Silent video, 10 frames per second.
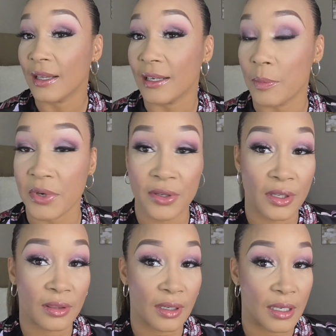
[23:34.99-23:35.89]
Let me know your
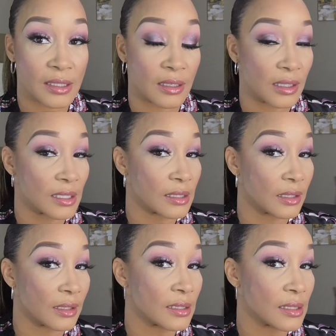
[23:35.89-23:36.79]
thoughts on this
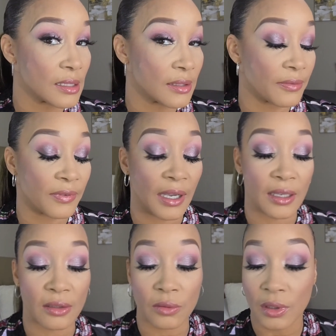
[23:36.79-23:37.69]
look. This is the
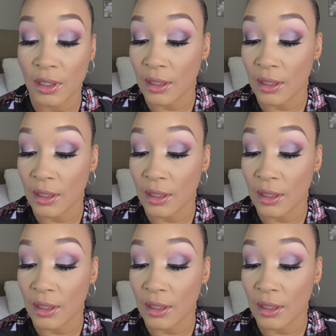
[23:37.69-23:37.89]
final